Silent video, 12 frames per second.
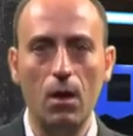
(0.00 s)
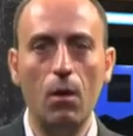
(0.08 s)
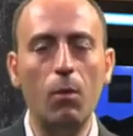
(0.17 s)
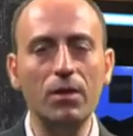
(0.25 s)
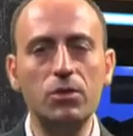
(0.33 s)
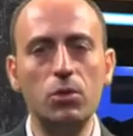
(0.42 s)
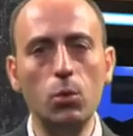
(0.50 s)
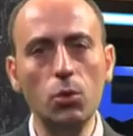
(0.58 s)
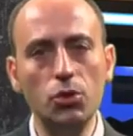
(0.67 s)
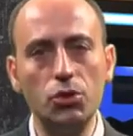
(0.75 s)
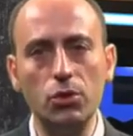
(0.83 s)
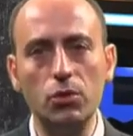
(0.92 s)
One
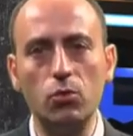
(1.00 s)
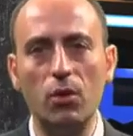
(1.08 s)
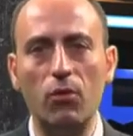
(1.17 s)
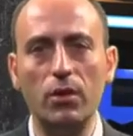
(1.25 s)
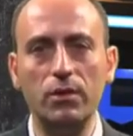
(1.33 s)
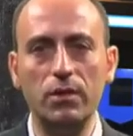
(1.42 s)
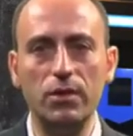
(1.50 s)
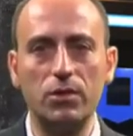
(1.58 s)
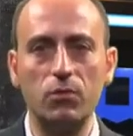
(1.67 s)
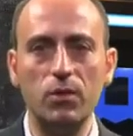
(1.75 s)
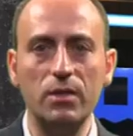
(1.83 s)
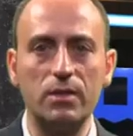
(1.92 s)
solution to avoid
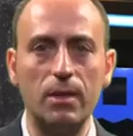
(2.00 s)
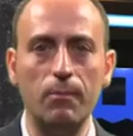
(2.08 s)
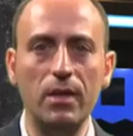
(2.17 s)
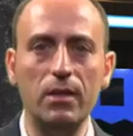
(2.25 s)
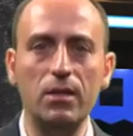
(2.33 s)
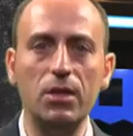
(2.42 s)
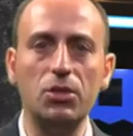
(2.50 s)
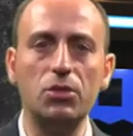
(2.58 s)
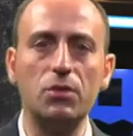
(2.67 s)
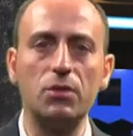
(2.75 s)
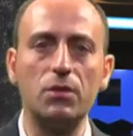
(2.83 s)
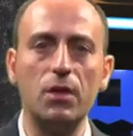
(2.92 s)
these grid stability
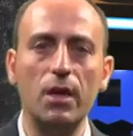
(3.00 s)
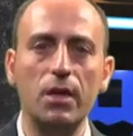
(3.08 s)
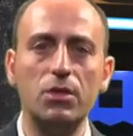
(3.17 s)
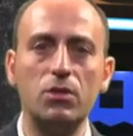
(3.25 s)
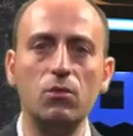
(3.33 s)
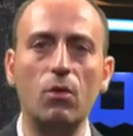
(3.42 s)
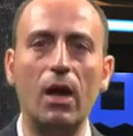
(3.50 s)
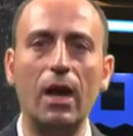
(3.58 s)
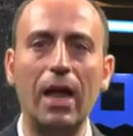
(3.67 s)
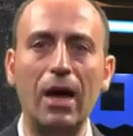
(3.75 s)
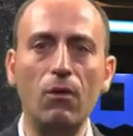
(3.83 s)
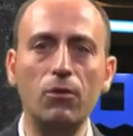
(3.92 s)
issues is to
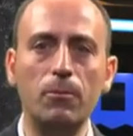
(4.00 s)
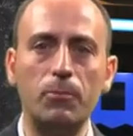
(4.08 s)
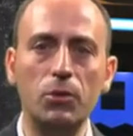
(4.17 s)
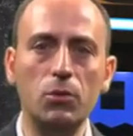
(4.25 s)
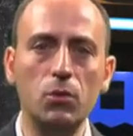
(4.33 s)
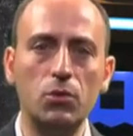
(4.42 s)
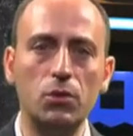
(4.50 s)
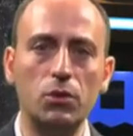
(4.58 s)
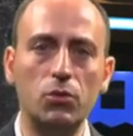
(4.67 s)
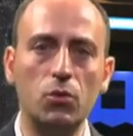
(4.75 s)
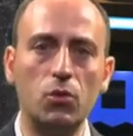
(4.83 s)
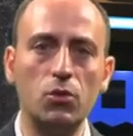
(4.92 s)
allow the producer
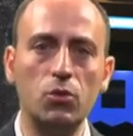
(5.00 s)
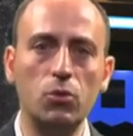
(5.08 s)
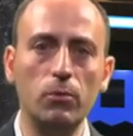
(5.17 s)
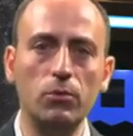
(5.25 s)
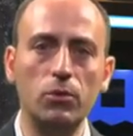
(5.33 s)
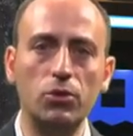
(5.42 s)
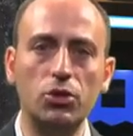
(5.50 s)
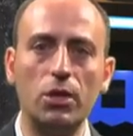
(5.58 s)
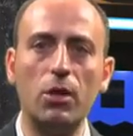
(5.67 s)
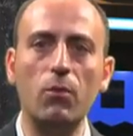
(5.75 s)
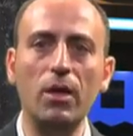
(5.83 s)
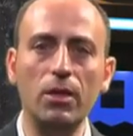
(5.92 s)
to consume the
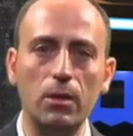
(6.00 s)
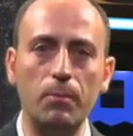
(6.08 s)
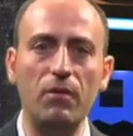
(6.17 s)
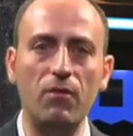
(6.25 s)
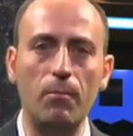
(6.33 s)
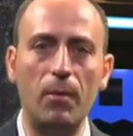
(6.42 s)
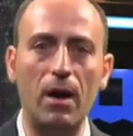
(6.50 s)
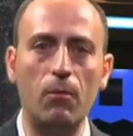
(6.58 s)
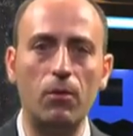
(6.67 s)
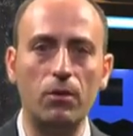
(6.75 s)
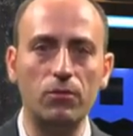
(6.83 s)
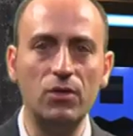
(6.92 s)
generated PV
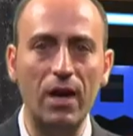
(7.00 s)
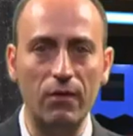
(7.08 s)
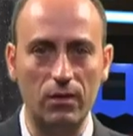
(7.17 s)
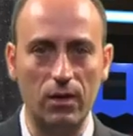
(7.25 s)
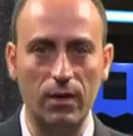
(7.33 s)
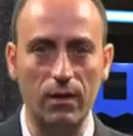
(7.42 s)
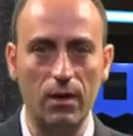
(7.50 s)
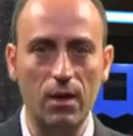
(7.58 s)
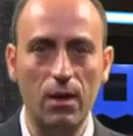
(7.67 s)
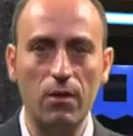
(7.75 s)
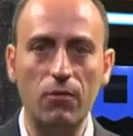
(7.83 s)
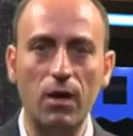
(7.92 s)
power directly,
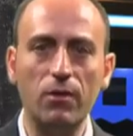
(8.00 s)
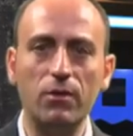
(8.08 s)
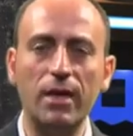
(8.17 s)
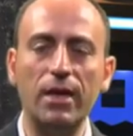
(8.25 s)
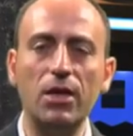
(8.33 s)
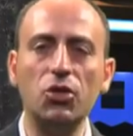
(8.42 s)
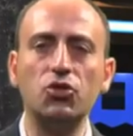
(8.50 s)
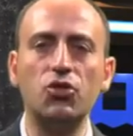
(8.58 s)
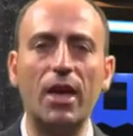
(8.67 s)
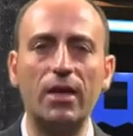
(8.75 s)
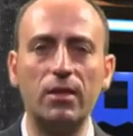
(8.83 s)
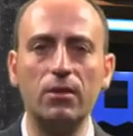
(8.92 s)
rather than
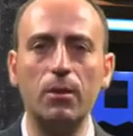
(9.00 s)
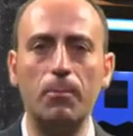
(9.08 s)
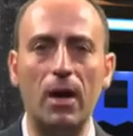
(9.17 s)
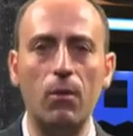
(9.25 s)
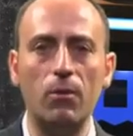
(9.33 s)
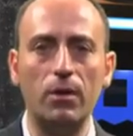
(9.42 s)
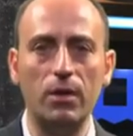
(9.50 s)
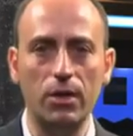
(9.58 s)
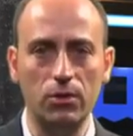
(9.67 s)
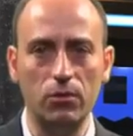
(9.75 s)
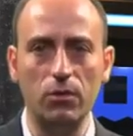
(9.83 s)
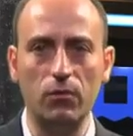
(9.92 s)
injecting the power
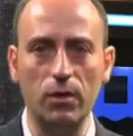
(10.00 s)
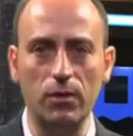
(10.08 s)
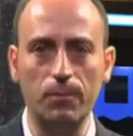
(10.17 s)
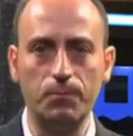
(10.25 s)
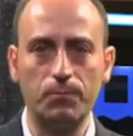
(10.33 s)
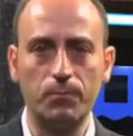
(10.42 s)
into the grid.